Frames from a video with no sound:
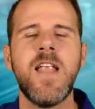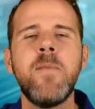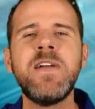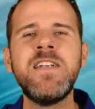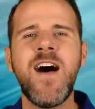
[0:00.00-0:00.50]

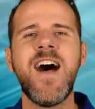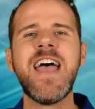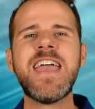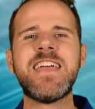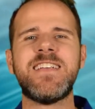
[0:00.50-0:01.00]
Number
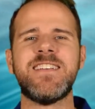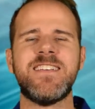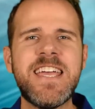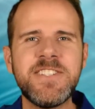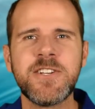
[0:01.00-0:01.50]

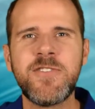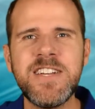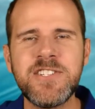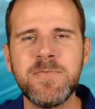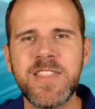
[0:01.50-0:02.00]
9,
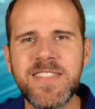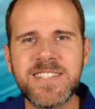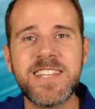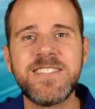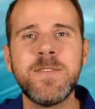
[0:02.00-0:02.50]
integration with other
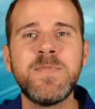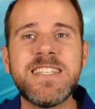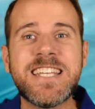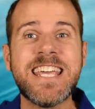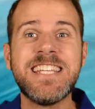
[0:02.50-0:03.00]
systems
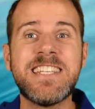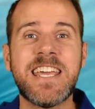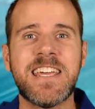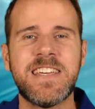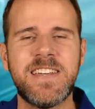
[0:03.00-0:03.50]
is
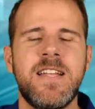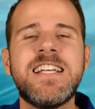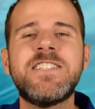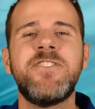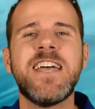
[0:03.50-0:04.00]
easy.
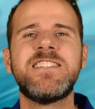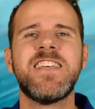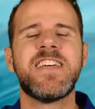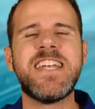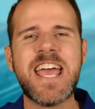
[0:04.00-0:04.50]
Let's face
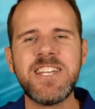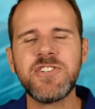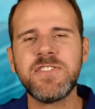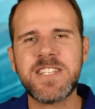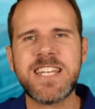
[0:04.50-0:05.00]
it, the
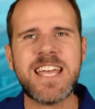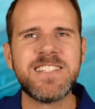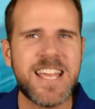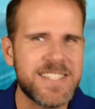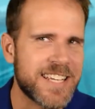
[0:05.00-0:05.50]
nature of
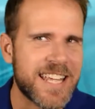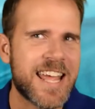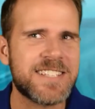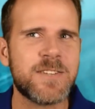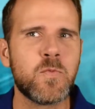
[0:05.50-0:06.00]
today's
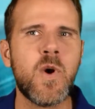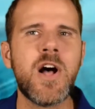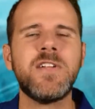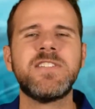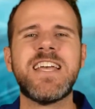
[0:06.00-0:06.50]
interconnected
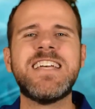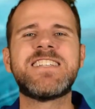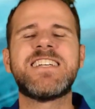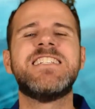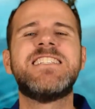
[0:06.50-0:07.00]
world
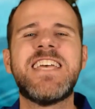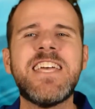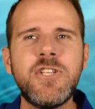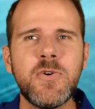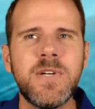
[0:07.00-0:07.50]
is
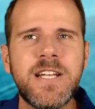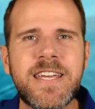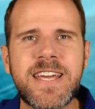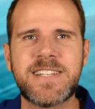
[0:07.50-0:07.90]
continually